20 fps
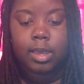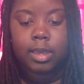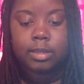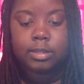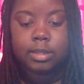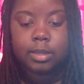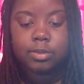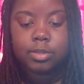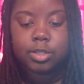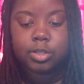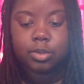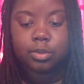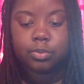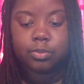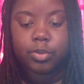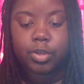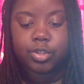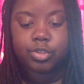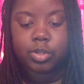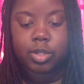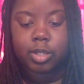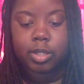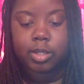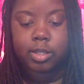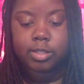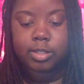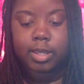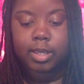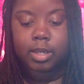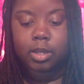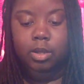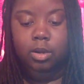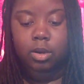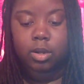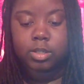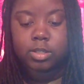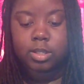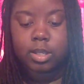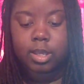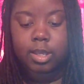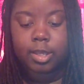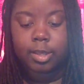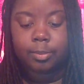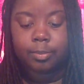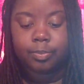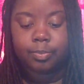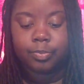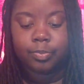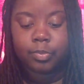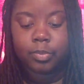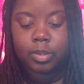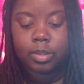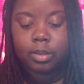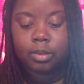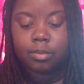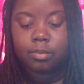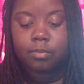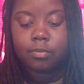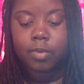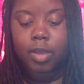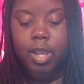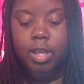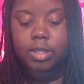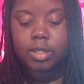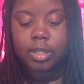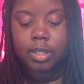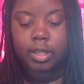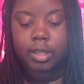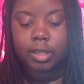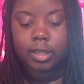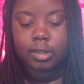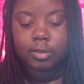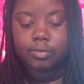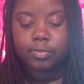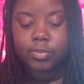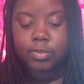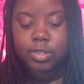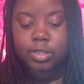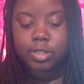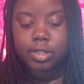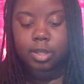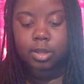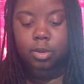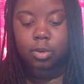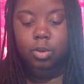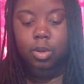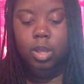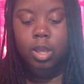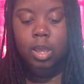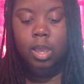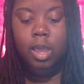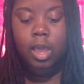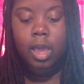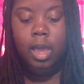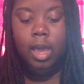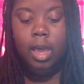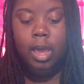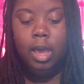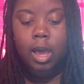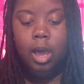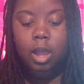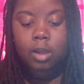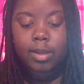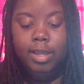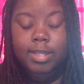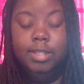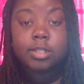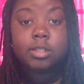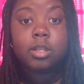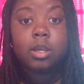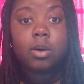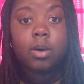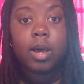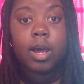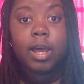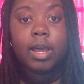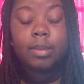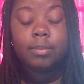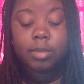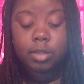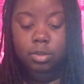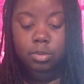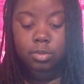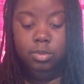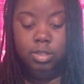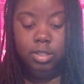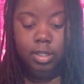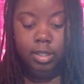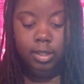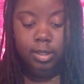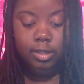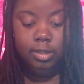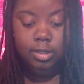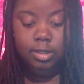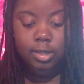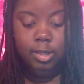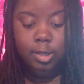and that was a little frustrating because I had a hard time finding it. So alright, so I'm using